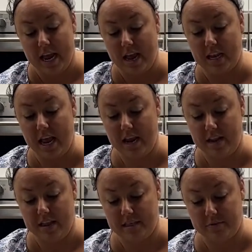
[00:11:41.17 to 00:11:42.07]

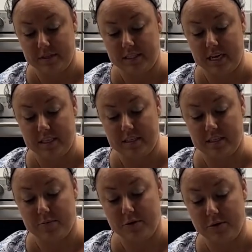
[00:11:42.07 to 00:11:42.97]
Again, this one's nice and
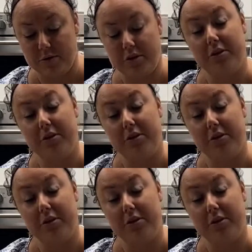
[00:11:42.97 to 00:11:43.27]
smooth.